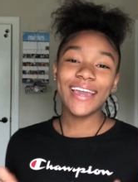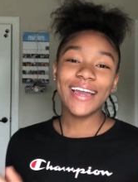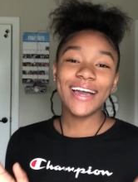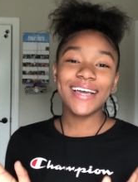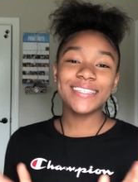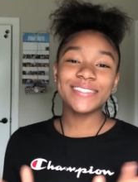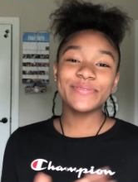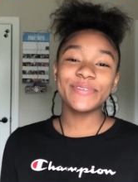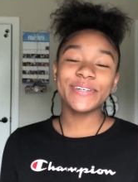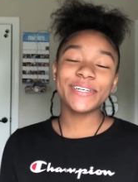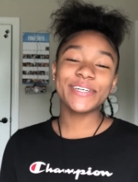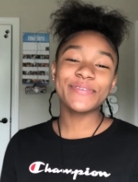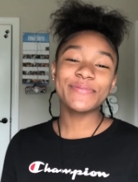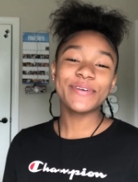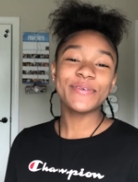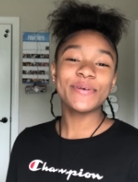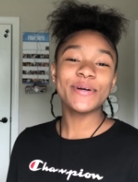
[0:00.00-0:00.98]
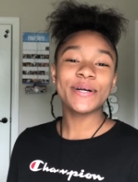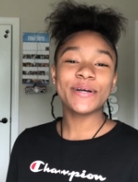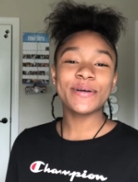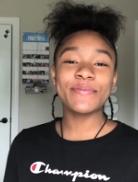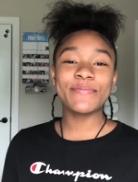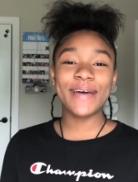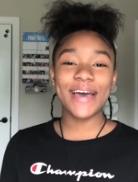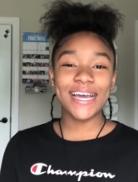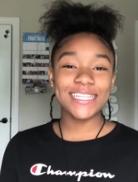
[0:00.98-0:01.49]
guys welcome or welcome
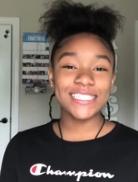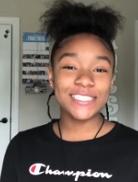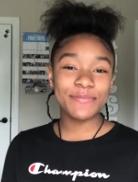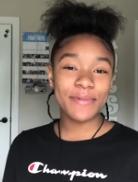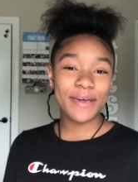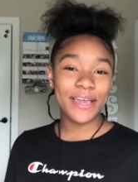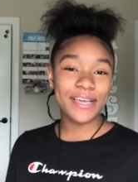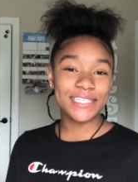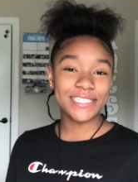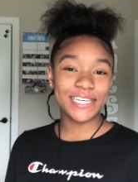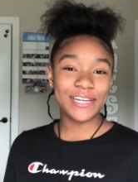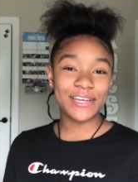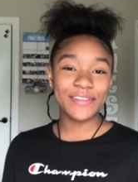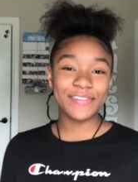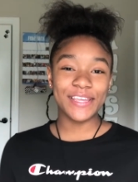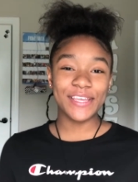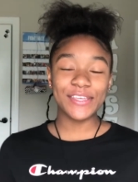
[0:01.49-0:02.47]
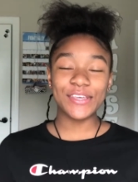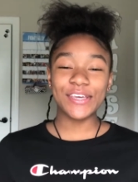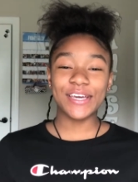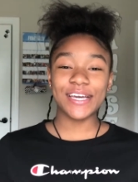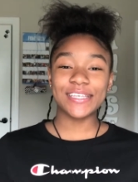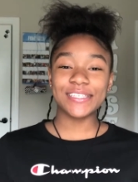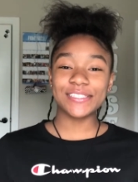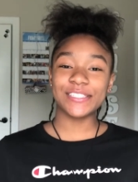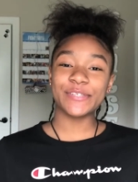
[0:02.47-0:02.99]
back to my channel thank you
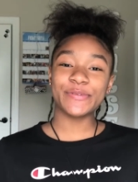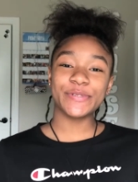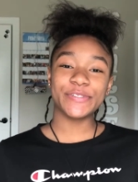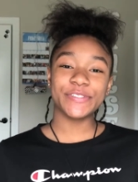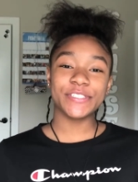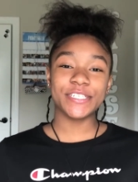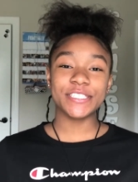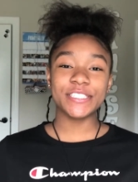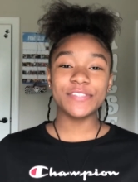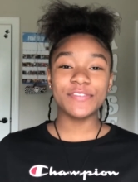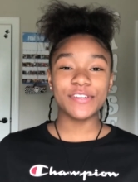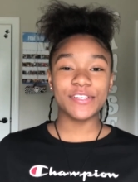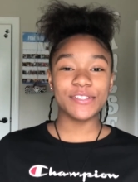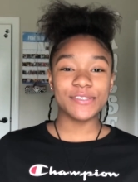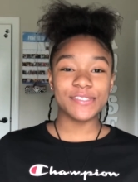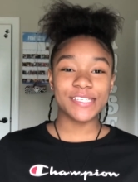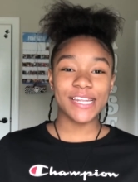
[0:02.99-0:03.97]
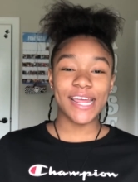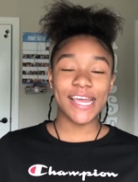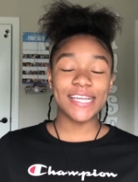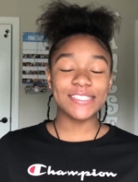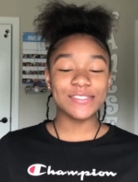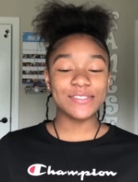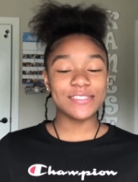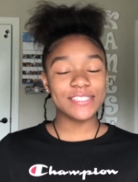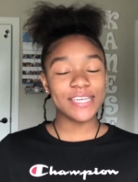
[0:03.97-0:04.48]
guys so much for coming to this video today
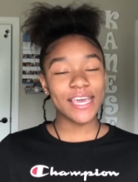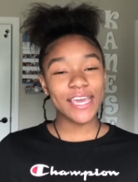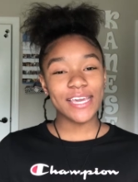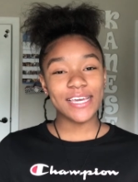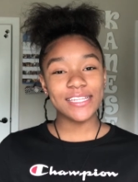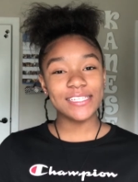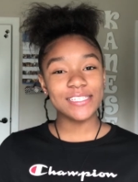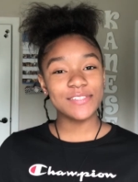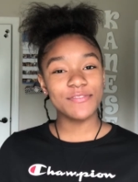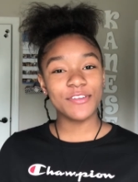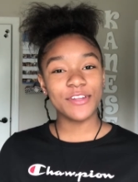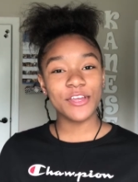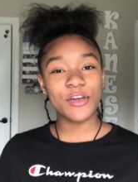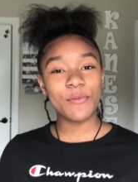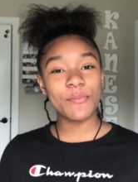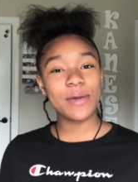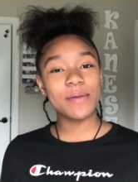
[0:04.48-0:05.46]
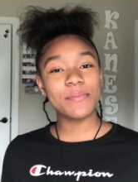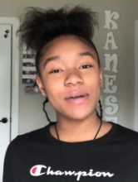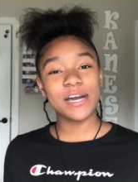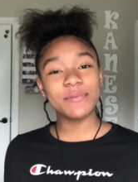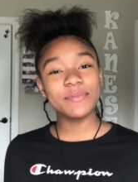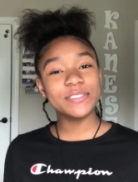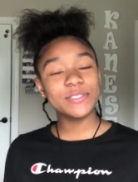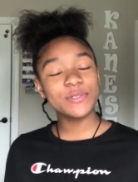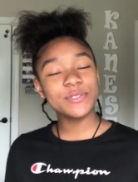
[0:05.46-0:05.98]
today in this video my
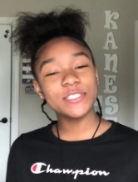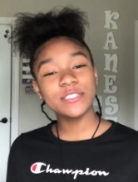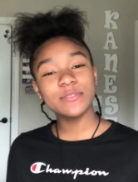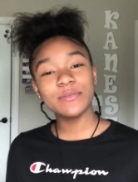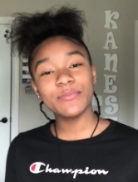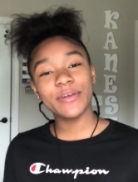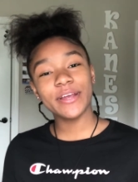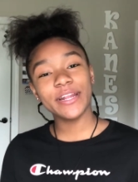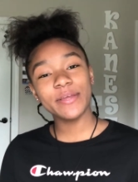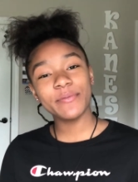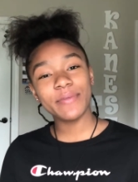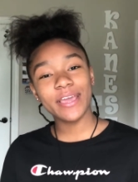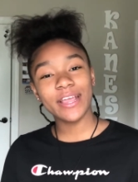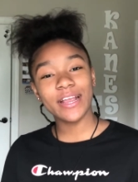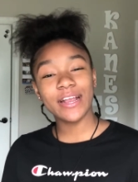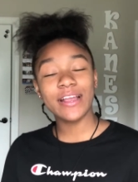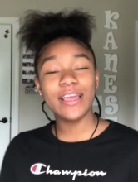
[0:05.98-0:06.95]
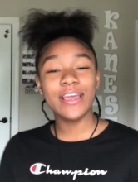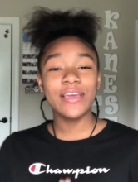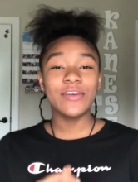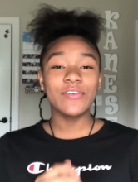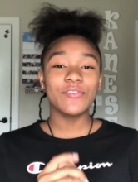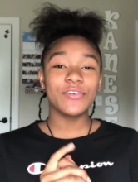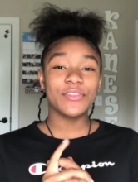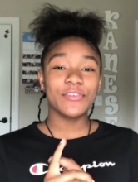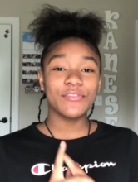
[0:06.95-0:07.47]
mom is going to be braiding my hair
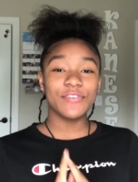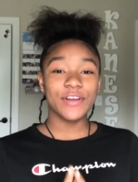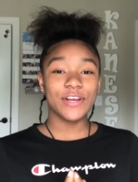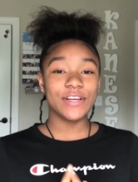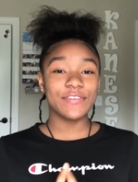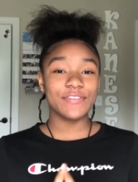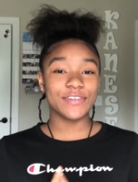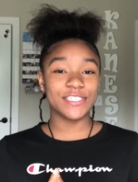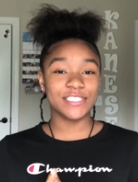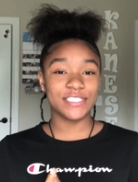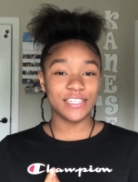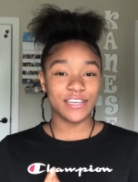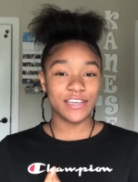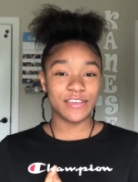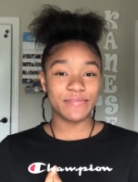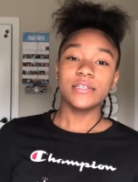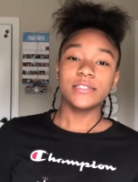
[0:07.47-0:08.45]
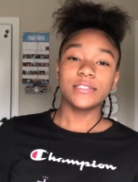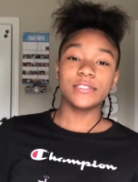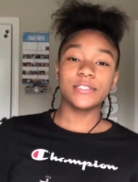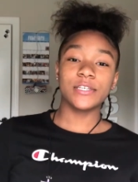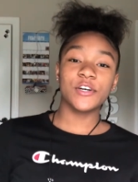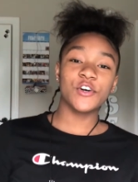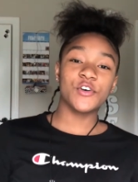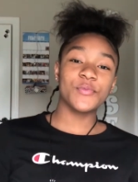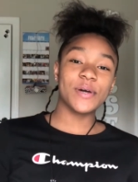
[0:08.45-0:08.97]
for the very first time
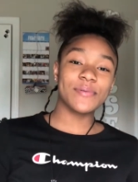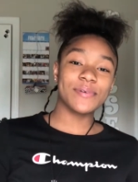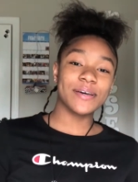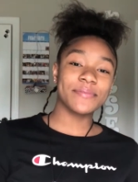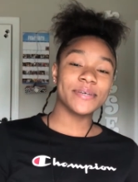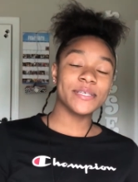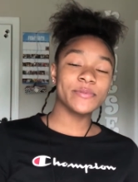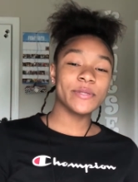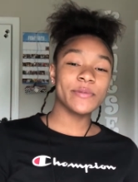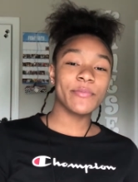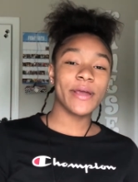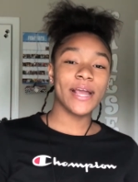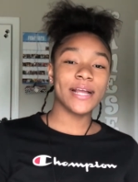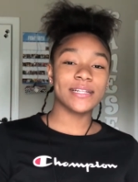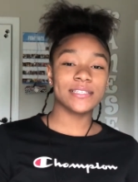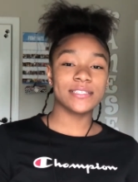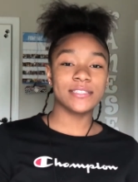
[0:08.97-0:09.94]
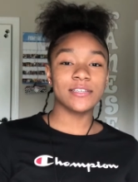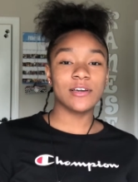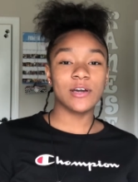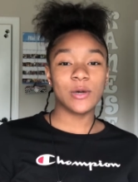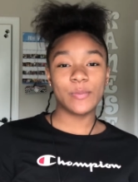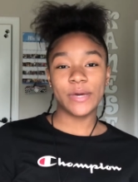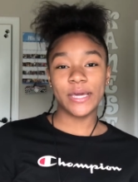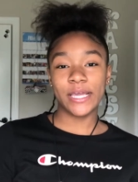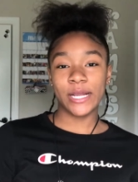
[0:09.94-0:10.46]
so my mom has been practicing
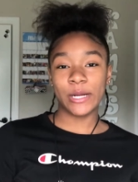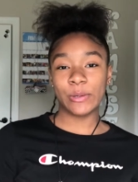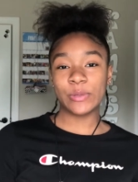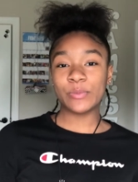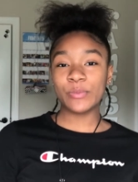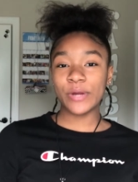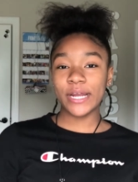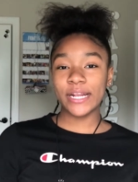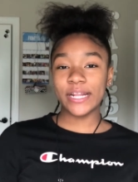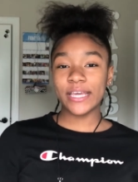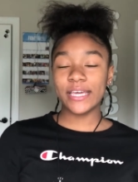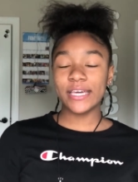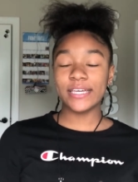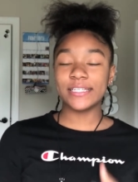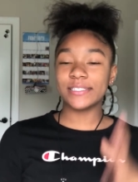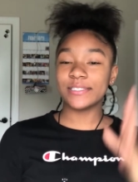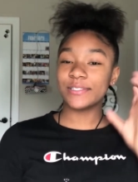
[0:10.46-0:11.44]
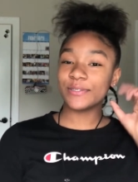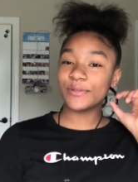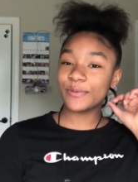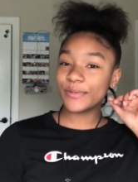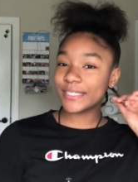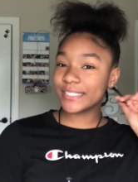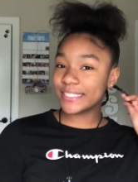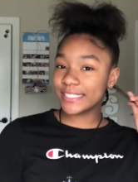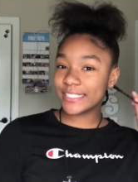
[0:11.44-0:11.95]
on my hair with braiding and
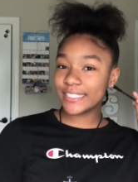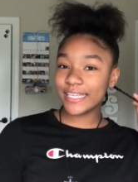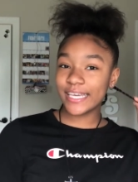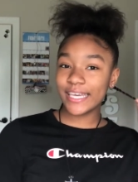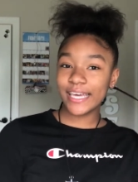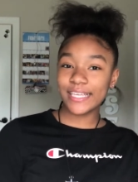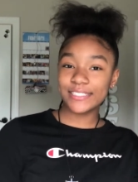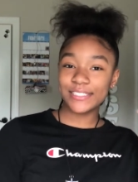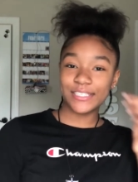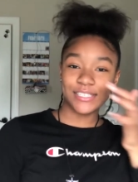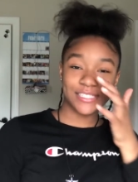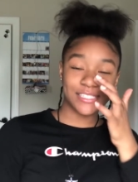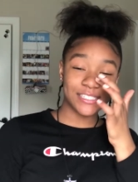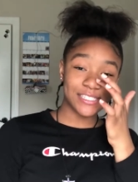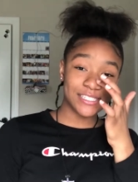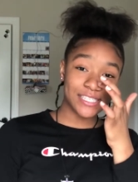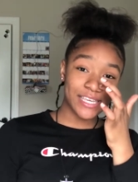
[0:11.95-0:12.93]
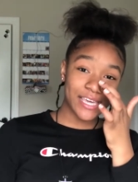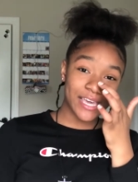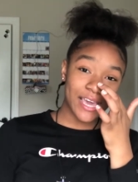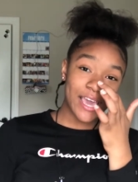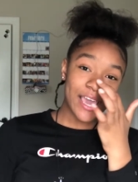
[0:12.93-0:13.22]
twisting as you can see